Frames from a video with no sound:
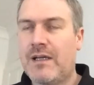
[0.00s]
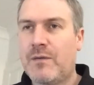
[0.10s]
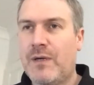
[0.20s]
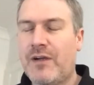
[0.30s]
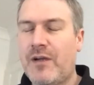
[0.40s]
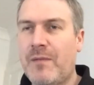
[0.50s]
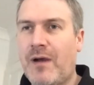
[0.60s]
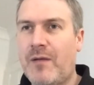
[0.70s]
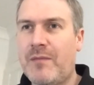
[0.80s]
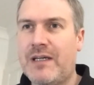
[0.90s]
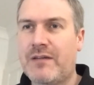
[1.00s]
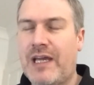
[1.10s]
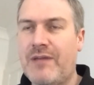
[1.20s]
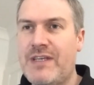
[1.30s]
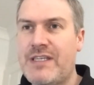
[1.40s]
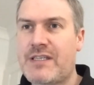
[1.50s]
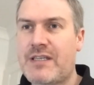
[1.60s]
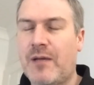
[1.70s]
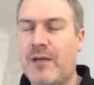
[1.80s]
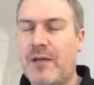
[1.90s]
Welcome, I'm Neil
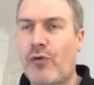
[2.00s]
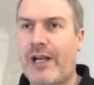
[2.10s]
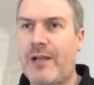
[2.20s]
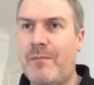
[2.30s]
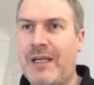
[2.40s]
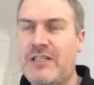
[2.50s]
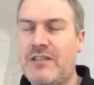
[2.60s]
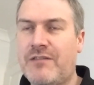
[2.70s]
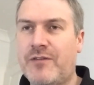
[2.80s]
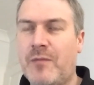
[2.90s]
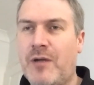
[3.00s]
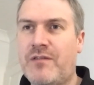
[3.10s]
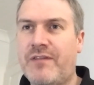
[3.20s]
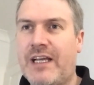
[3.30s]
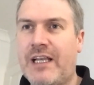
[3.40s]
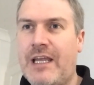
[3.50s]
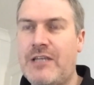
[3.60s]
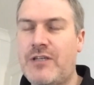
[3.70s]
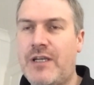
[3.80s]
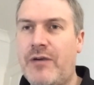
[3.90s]
Davis. I'm Curriculum Manager for Motor Vehicle and
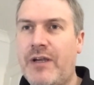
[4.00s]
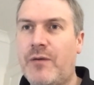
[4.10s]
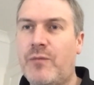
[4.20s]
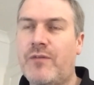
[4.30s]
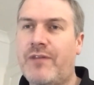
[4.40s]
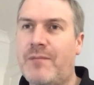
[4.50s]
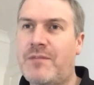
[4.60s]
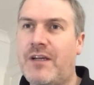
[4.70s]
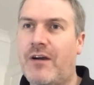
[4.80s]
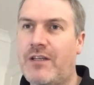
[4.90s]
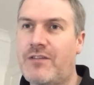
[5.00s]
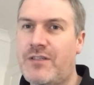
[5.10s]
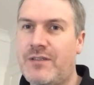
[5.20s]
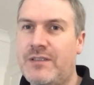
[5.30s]
Engineering at Wolverhampton College.